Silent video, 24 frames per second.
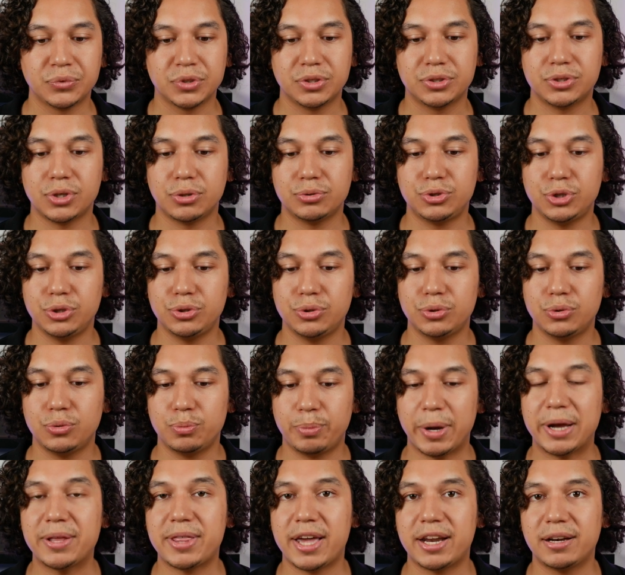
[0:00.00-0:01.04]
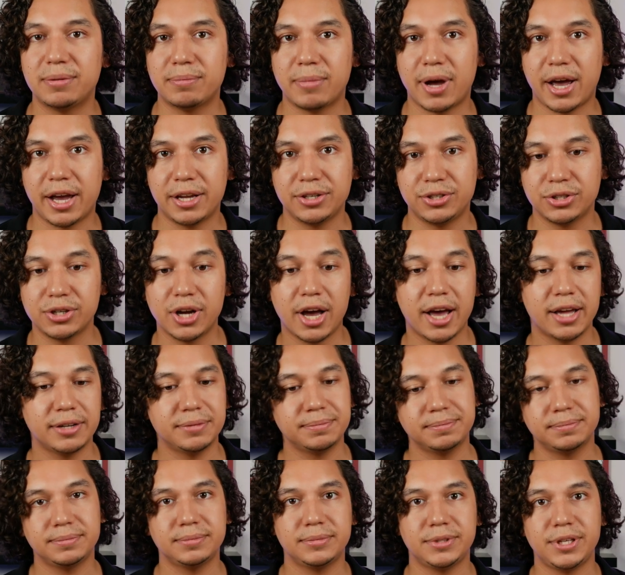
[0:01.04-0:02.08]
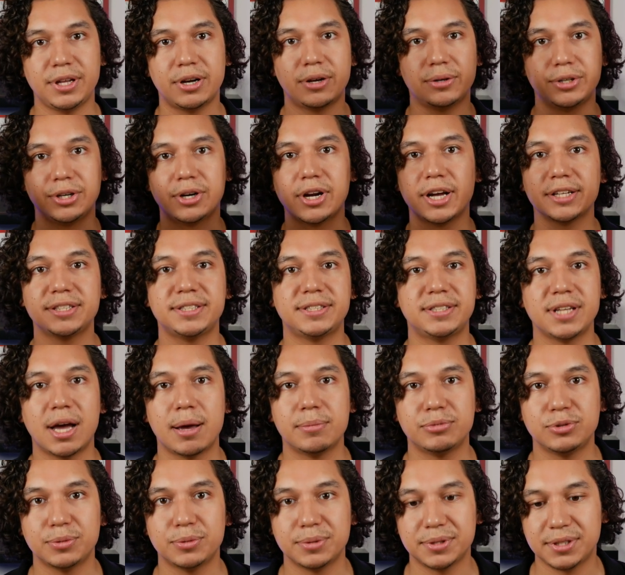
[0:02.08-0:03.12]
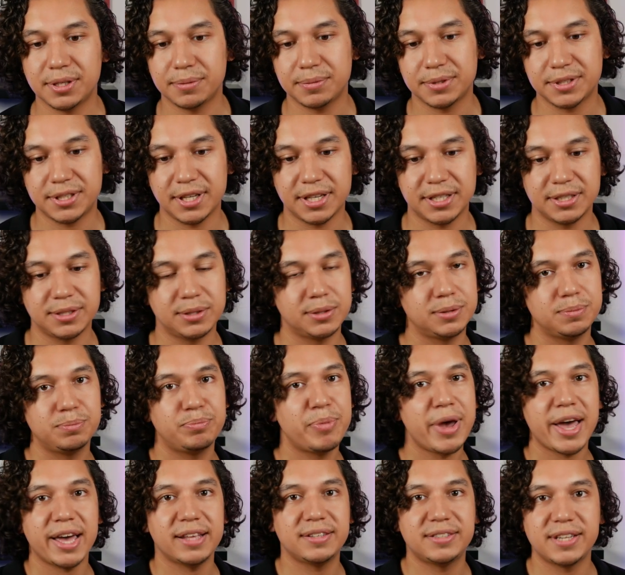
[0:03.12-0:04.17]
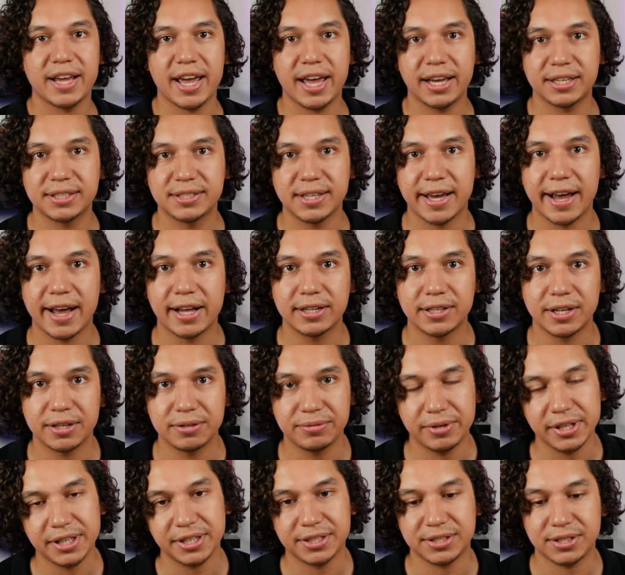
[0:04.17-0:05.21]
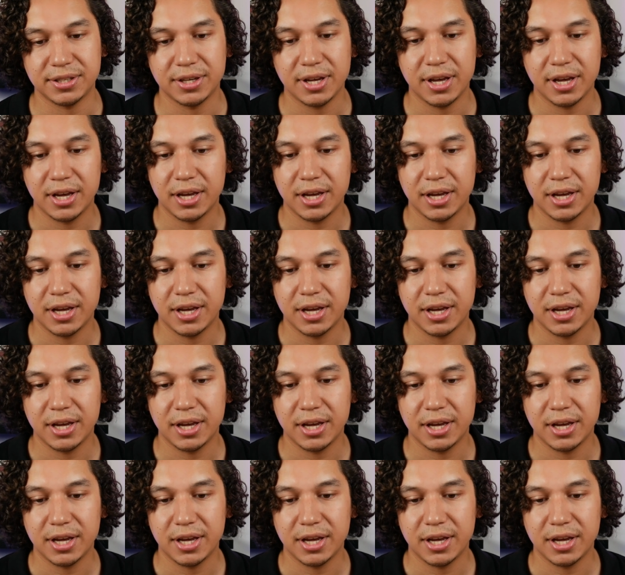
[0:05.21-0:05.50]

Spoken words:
So do bear that in mind. You're not stumped when someone says path to exile on Vilis.